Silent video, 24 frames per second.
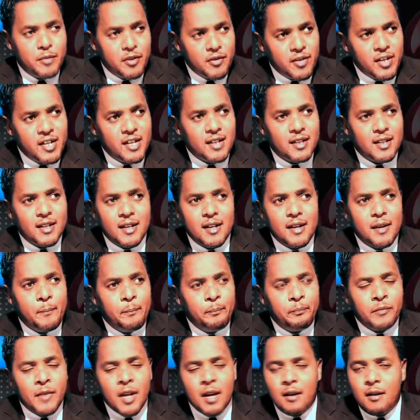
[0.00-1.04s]
community
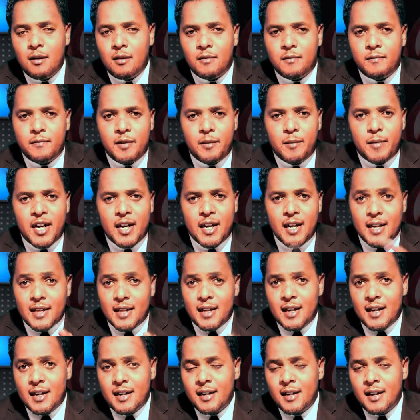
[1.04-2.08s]
or from
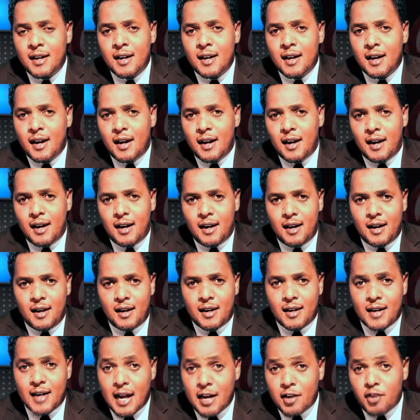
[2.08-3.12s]
another
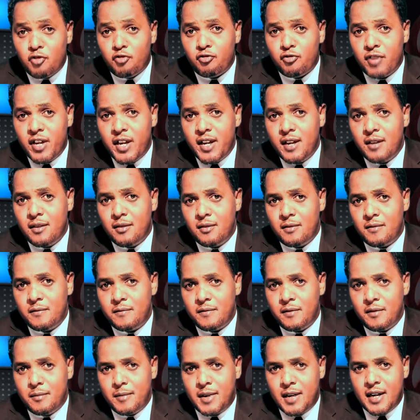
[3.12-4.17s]
country or
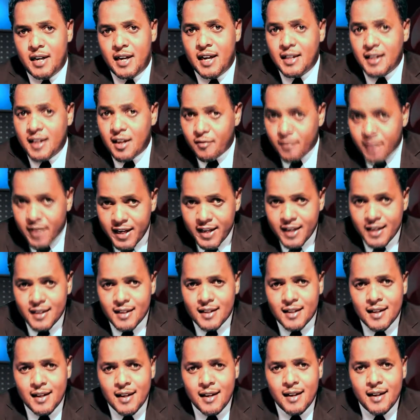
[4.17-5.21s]
from another
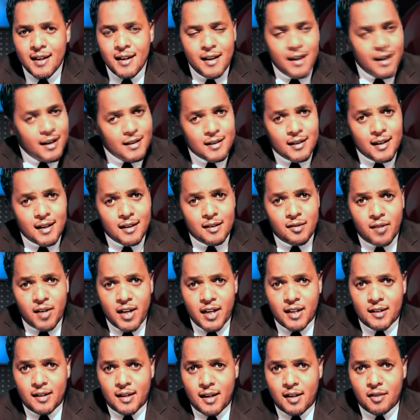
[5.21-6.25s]
race,
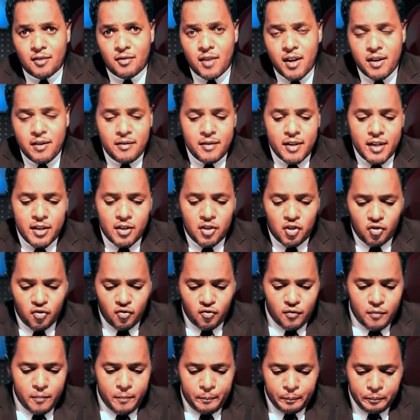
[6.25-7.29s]
etc., etc. You need
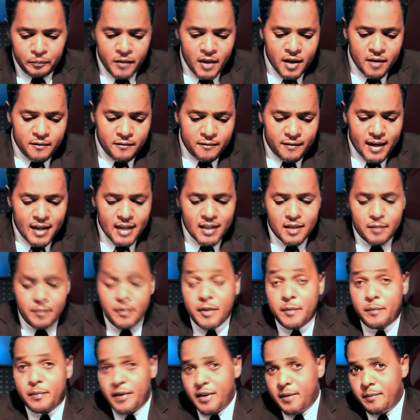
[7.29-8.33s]
to
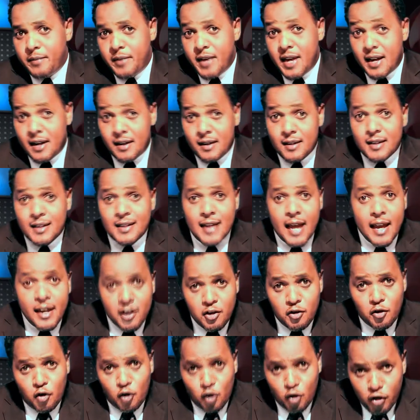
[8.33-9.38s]
first be prepared
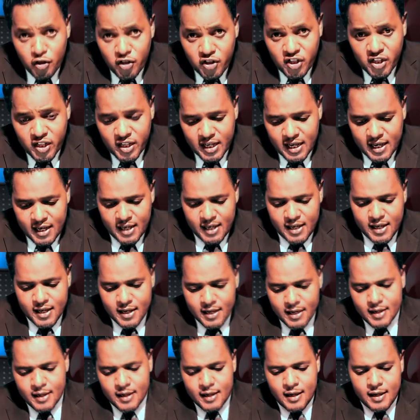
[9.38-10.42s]
psychologically
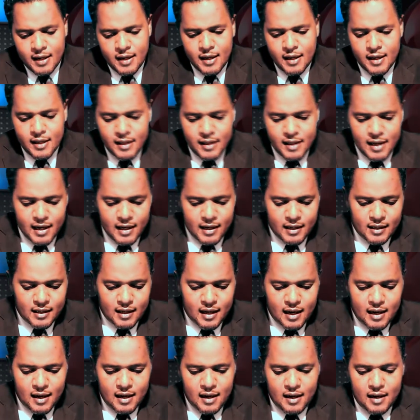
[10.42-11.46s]

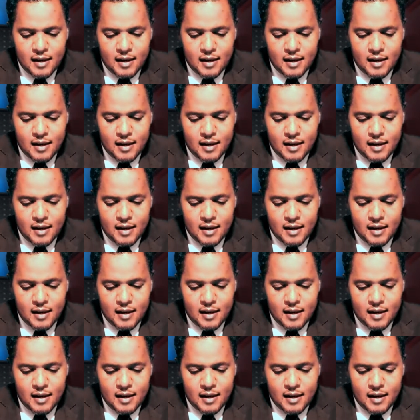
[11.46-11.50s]
that